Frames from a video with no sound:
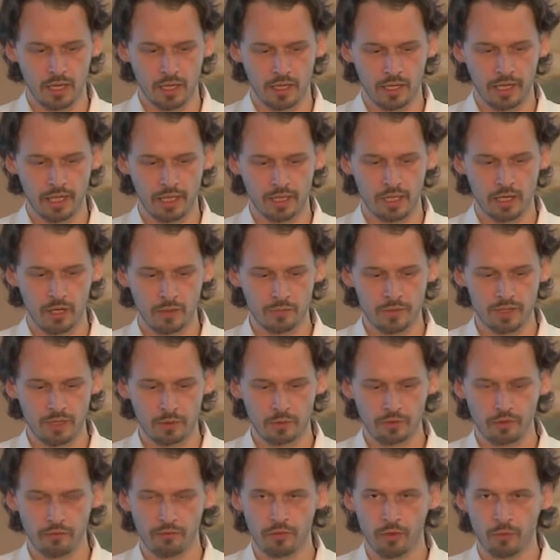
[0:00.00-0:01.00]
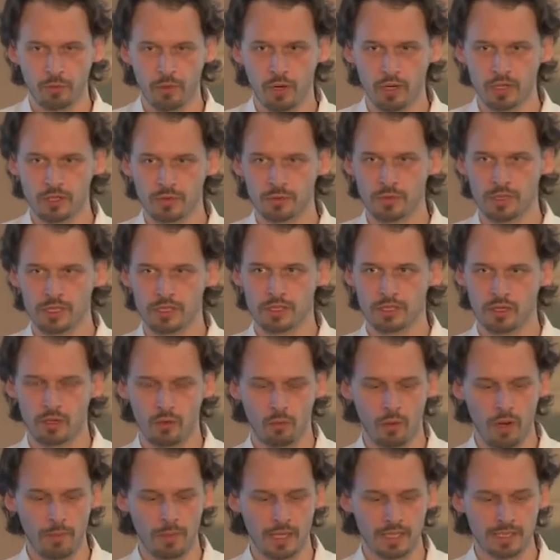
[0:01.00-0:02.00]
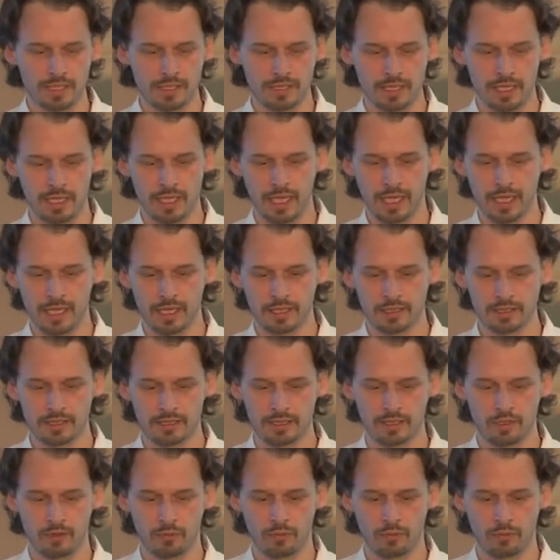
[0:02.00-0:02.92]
It comes out of the box with a WebRTC client,